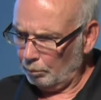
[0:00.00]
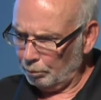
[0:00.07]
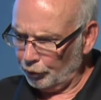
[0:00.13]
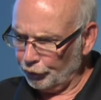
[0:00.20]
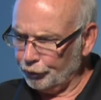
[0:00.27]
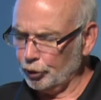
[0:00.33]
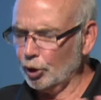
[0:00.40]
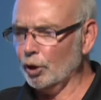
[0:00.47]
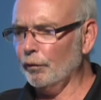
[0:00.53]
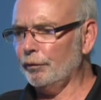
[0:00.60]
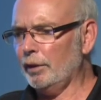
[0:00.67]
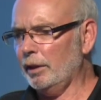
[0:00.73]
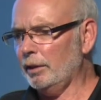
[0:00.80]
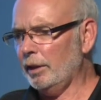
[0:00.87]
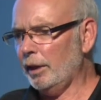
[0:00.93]

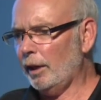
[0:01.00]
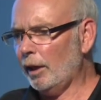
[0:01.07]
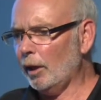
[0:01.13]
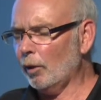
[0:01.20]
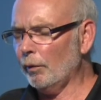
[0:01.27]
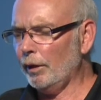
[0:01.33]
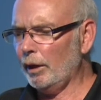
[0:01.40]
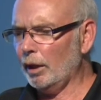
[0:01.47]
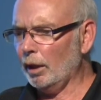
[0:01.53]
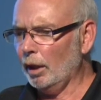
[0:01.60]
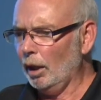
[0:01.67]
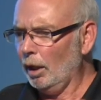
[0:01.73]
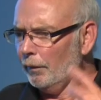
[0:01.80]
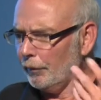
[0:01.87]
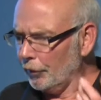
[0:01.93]
preserved in the area.
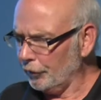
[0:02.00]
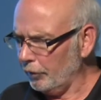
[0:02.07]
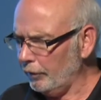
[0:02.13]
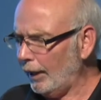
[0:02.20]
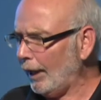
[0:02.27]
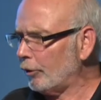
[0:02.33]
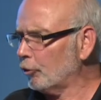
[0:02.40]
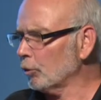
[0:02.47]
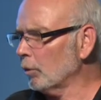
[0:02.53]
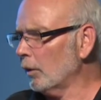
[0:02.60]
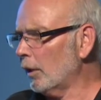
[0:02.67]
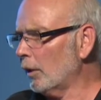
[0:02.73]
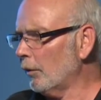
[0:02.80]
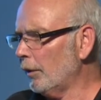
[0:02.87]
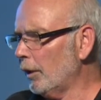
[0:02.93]
There's a natural
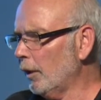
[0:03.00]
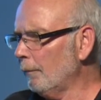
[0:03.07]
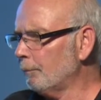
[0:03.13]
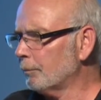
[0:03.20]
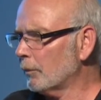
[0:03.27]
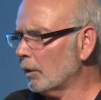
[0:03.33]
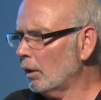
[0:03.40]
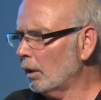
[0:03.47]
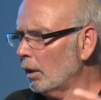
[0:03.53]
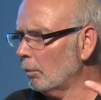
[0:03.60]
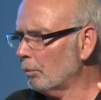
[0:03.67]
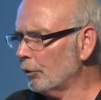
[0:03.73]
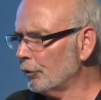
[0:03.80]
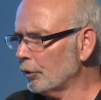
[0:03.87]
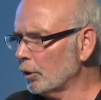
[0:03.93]
area
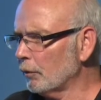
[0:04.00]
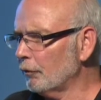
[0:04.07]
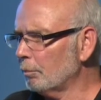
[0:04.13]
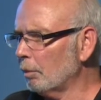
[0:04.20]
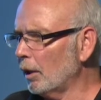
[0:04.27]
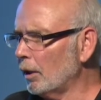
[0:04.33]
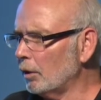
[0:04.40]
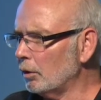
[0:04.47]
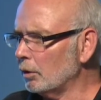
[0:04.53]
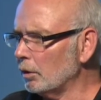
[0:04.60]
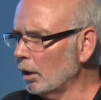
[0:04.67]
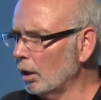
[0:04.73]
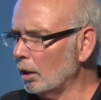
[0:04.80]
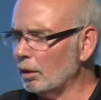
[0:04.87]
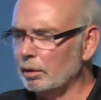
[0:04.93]
preserved by
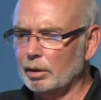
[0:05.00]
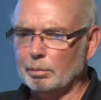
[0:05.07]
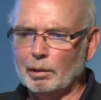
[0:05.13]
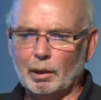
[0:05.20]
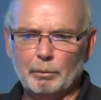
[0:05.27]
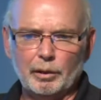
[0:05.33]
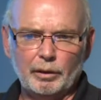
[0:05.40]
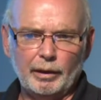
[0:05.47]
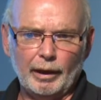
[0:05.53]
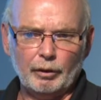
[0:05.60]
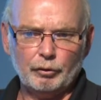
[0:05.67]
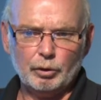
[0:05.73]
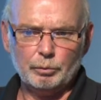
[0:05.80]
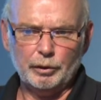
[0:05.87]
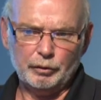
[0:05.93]
Department of
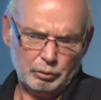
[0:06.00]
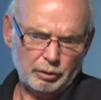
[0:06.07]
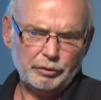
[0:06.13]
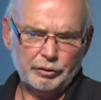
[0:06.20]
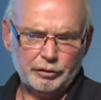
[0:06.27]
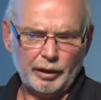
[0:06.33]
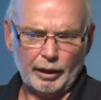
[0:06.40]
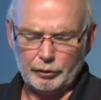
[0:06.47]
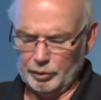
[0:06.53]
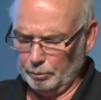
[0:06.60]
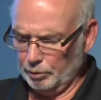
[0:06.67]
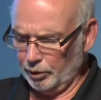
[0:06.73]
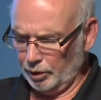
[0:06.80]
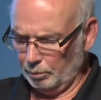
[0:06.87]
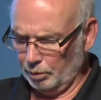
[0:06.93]
Natural Resources. It's actually a
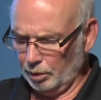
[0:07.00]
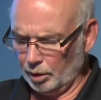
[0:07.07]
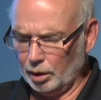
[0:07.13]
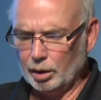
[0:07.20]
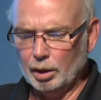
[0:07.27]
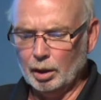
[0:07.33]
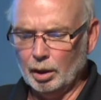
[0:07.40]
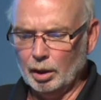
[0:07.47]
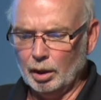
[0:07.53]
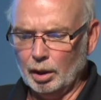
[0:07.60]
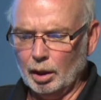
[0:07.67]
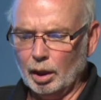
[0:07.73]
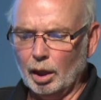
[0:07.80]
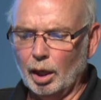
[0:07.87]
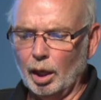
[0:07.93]
pretty park.
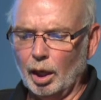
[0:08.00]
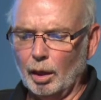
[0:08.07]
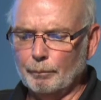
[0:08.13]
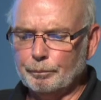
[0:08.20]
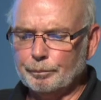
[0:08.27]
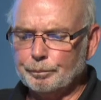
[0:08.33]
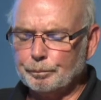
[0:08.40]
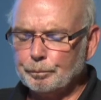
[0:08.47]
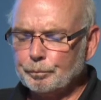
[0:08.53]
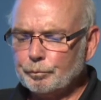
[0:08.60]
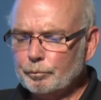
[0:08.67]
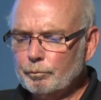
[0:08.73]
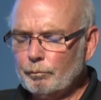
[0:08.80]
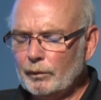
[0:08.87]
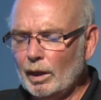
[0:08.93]

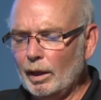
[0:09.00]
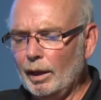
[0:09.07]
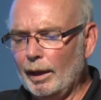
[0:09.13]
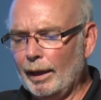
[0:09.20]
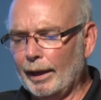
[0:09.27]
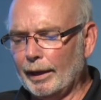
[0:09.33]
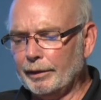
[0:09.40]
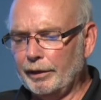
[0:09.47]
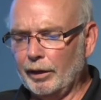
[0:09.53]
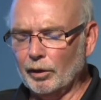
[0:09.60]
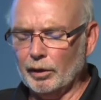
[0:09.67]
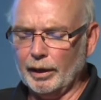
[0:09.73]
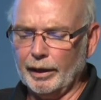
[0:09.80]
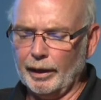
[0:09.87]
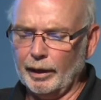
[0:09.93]
And
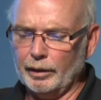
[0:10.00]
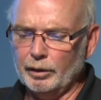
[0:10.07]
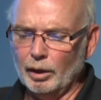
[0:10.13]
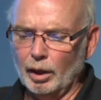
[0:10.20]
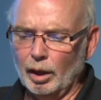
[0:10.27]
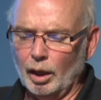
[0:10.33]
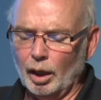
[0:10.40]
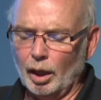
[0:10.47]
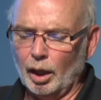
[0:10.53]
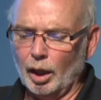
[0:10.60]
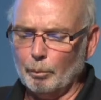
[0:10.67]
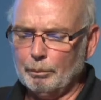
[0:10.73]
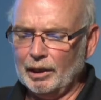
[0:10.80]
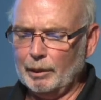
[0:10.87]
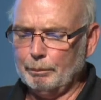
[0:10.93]
here again,
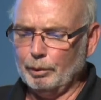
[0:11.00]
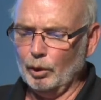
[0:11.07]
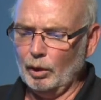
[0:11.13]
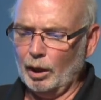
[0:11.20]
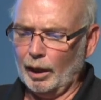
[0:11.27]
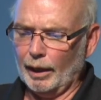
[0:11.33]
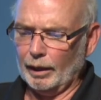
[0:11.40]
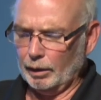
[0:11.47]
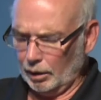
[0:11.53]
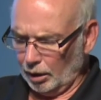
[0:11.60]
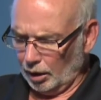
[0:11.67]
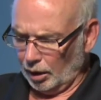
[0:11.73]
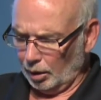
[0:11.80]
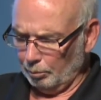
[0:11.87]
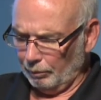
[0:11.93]
people had
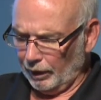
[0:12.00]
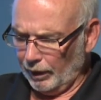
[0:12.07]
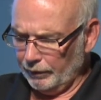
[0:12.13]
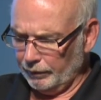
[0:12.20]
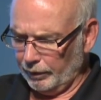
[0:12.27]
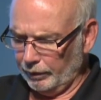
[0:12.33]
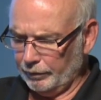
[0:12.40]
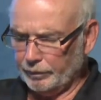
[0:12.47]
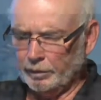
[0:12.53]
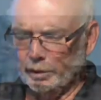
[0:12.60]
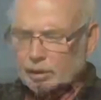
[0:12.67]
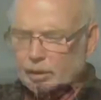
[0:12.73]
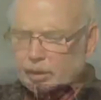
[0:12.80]
made this